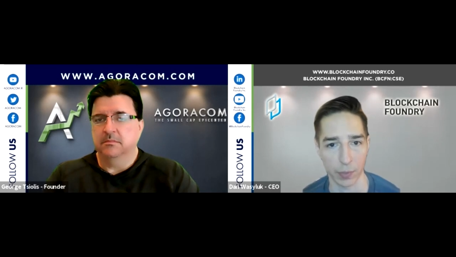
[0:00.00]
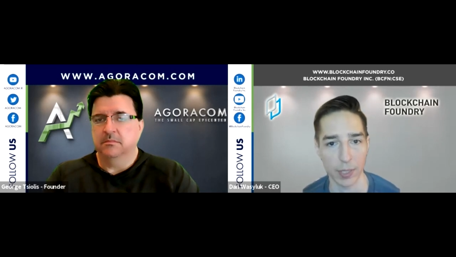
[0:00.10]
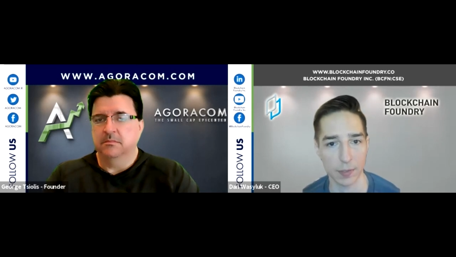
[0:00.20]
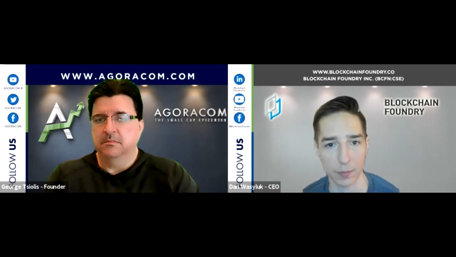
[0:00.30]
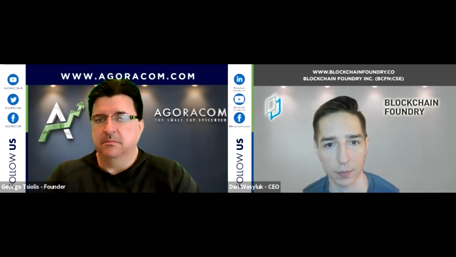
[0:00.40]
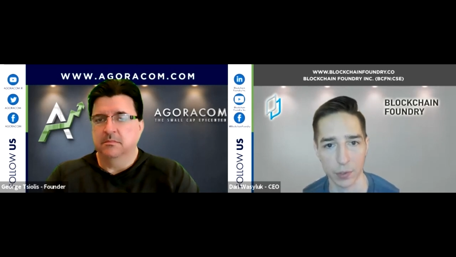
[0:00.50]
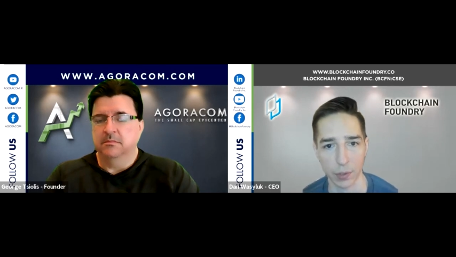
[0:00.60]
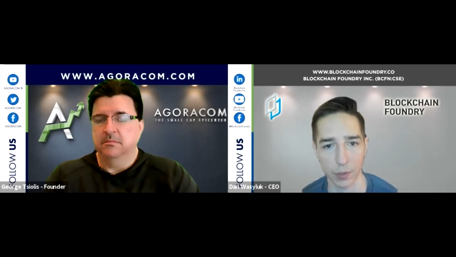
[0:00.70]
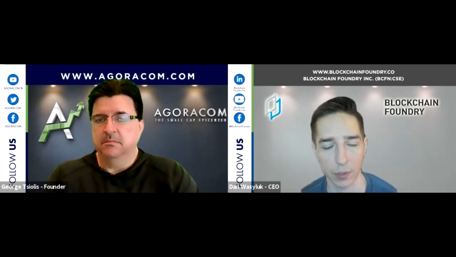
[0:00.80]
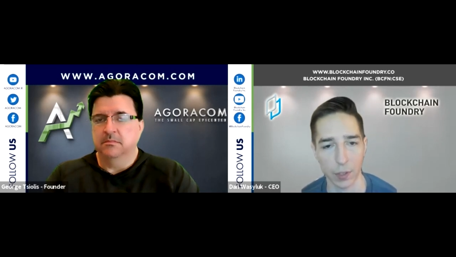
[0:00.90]
Speaker 1: rights to a
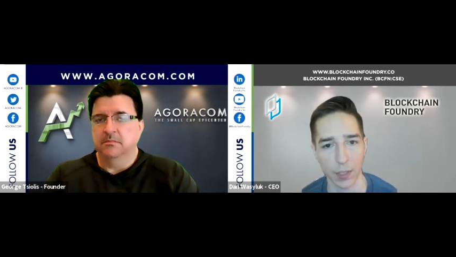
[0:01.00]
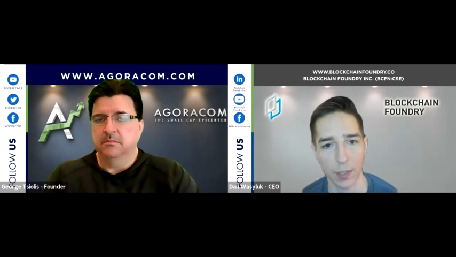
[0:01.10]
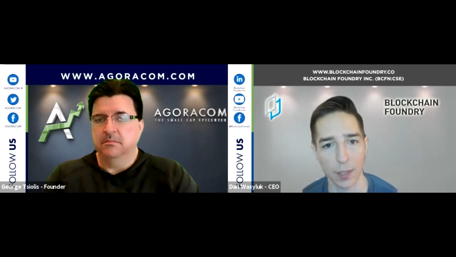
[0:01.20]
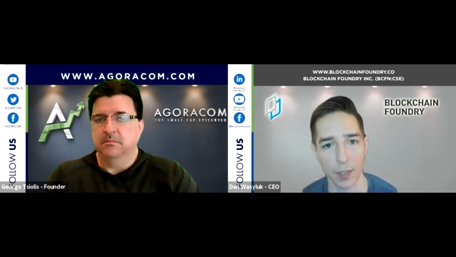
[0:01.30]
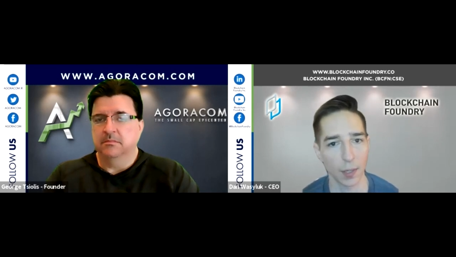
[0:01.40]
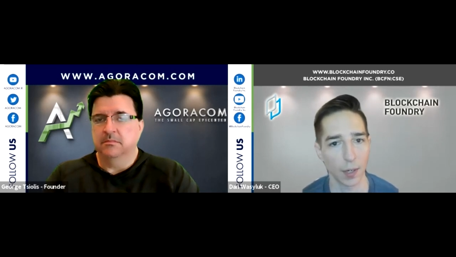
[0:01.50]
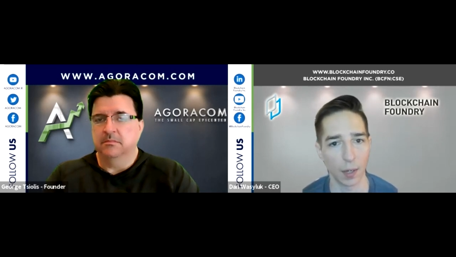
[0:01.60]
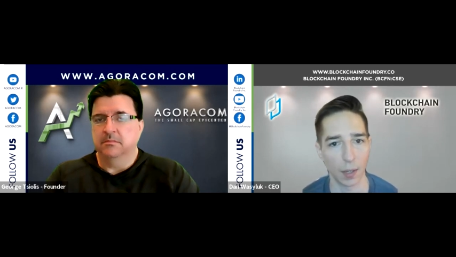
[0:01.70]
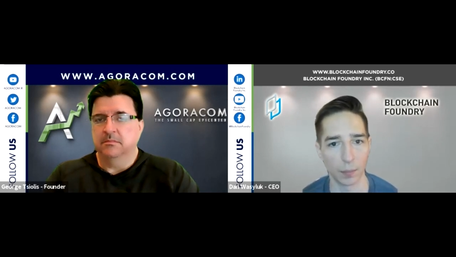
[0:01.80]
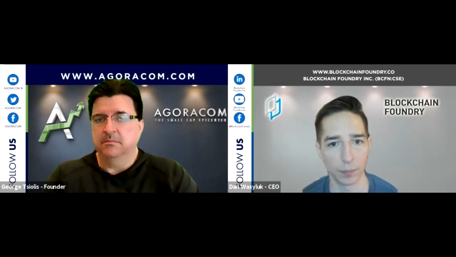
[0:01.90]
certain degree.
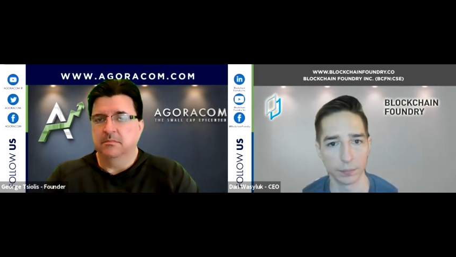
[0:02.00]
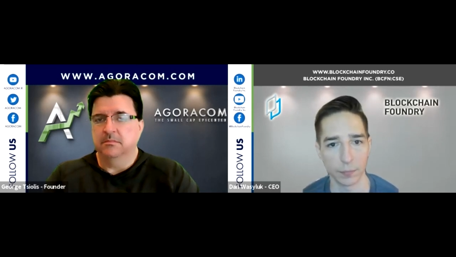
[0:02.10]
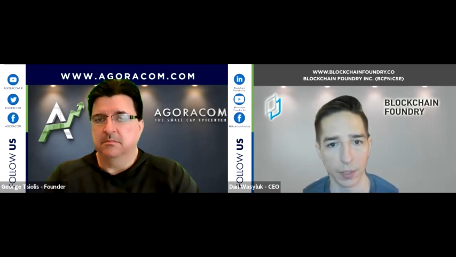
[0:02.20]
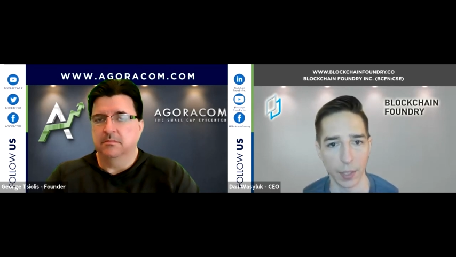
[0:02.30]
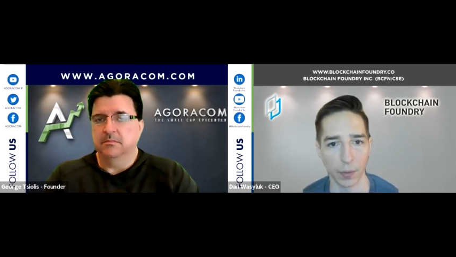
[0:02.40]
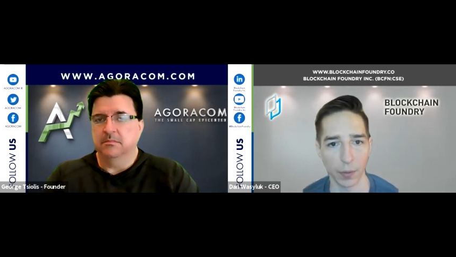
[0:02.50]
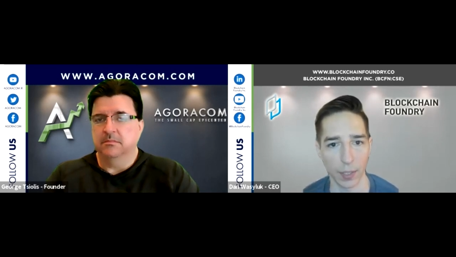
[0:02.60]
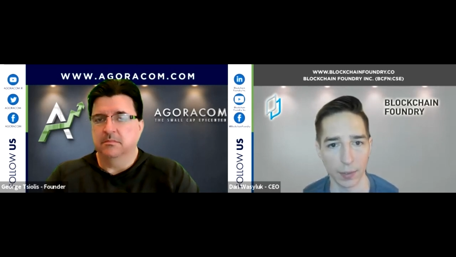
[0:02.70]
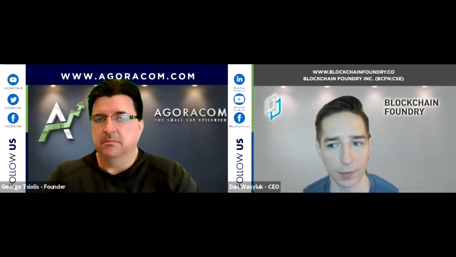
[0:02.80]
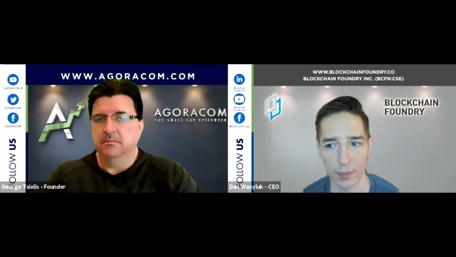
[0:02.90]
Um, you know,
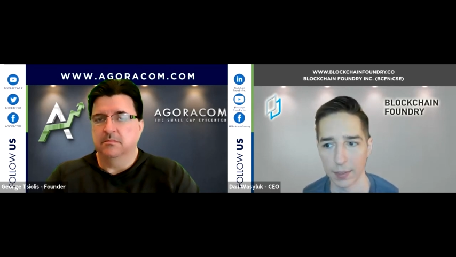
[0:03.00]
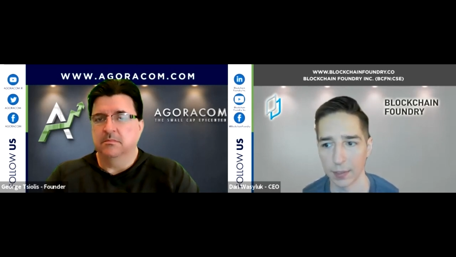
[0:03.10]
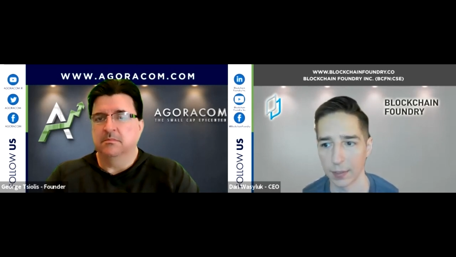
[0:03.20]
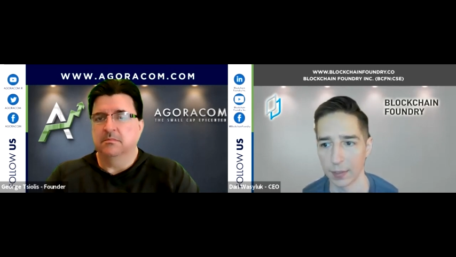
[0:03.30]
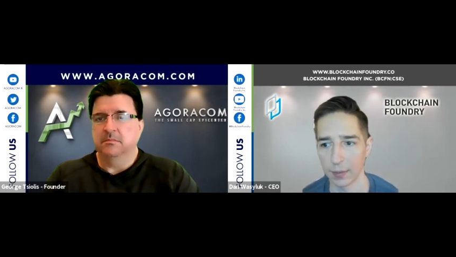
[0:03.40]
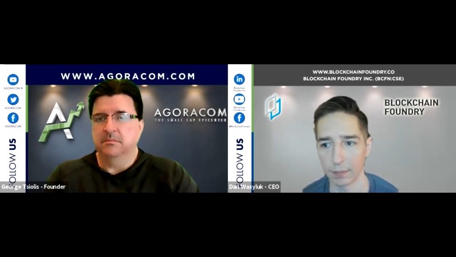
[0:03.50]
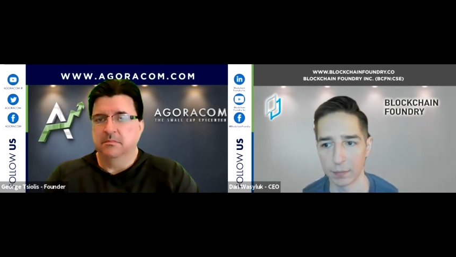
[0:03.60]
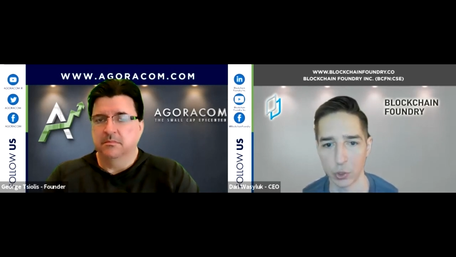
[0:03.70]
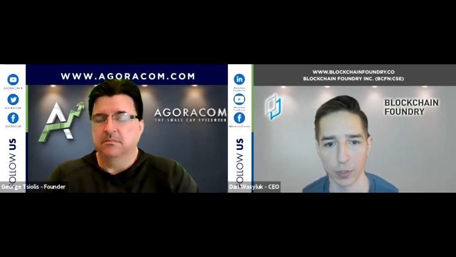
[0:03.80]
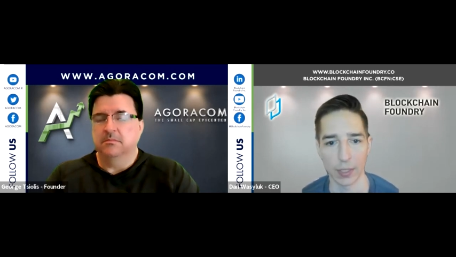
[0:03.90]
and eh,
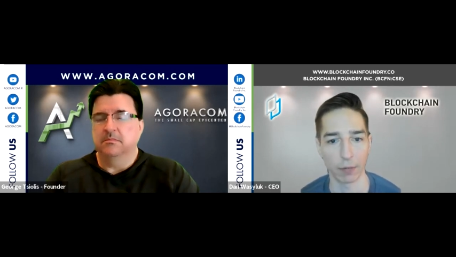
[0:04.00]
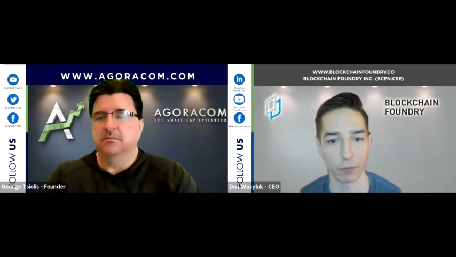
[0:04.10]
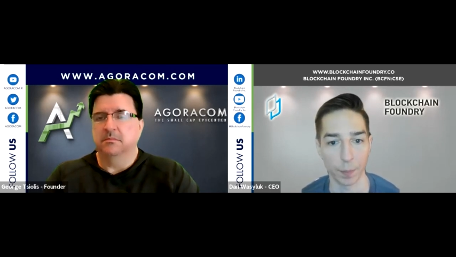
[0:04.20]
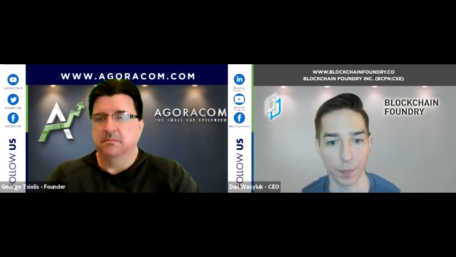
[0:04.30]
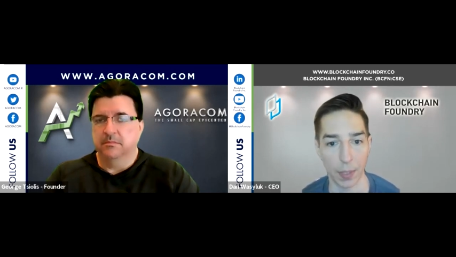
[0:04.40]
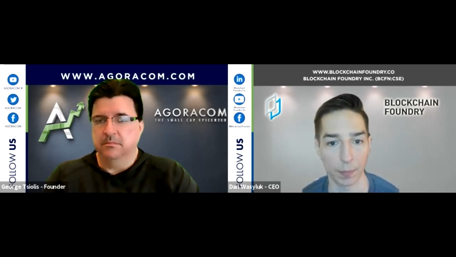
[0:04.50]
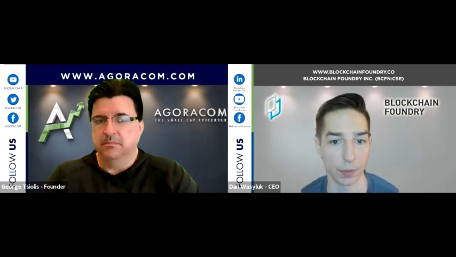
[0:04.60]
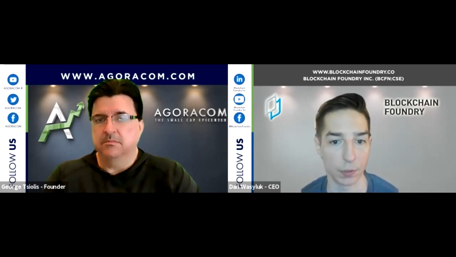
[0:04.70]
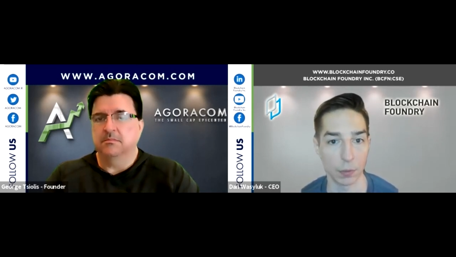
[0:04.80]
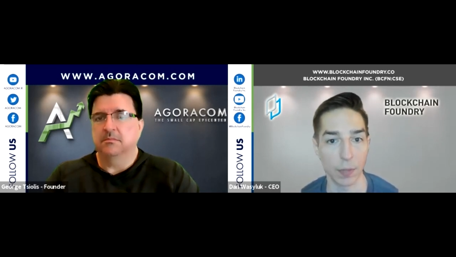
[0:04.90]
should the government be able to
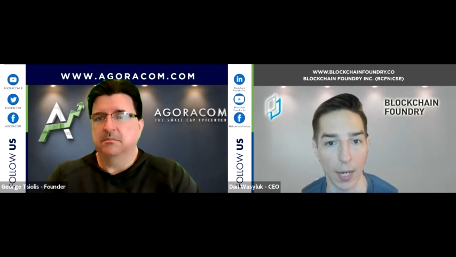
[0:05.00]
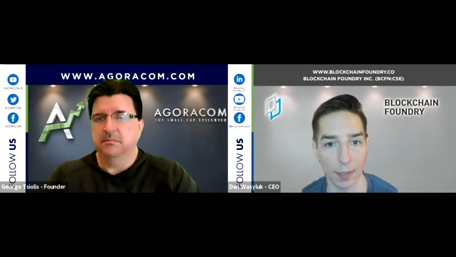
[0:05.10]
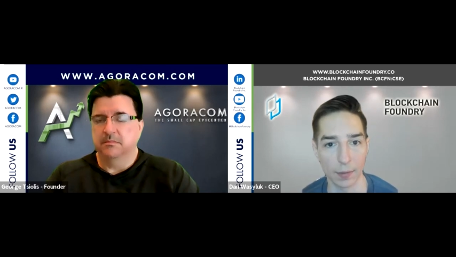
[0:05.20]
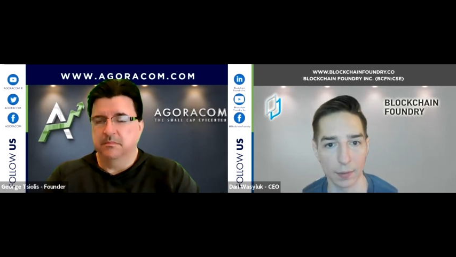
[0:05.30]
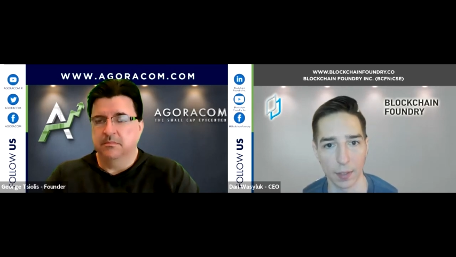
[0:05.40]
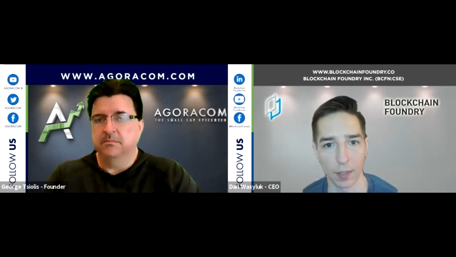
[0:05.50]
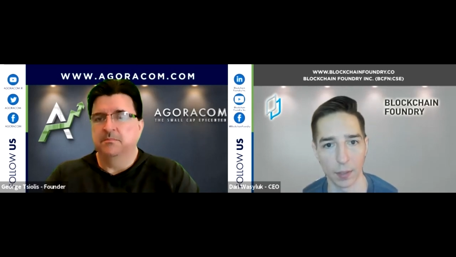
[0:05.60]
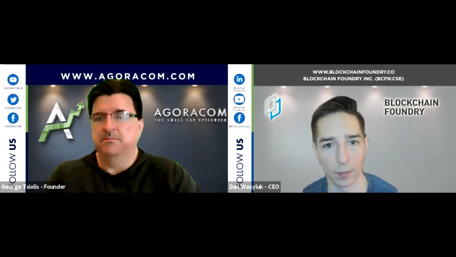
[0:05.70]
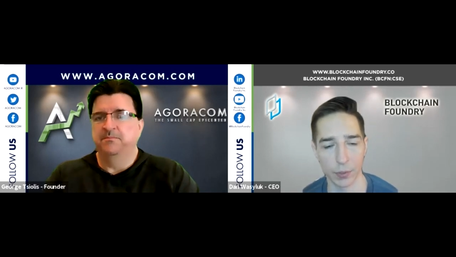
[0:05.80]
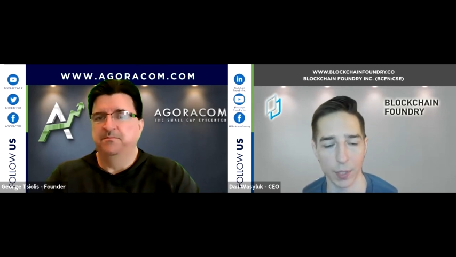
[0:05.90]
do that?
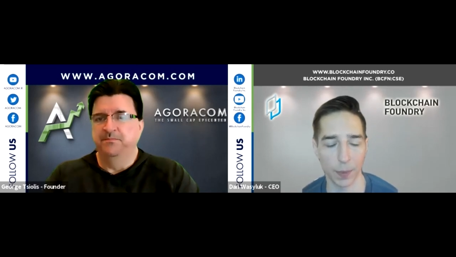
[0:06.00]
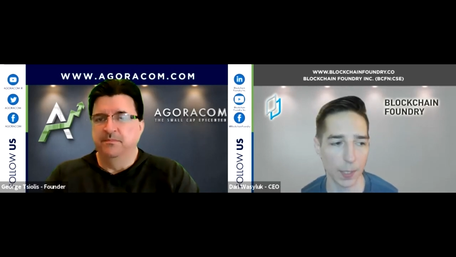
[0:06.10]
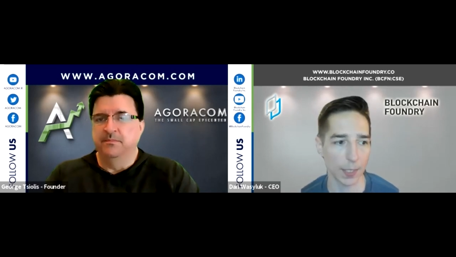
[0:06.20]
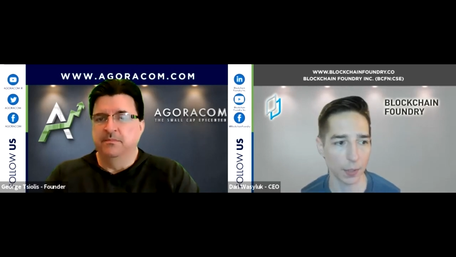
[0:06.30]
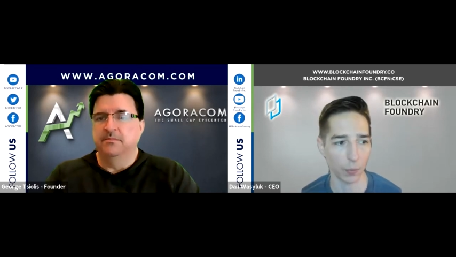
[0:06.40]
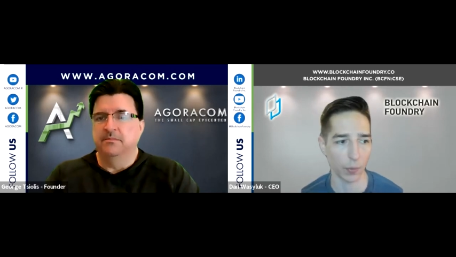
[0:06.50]
Um, so I think that in the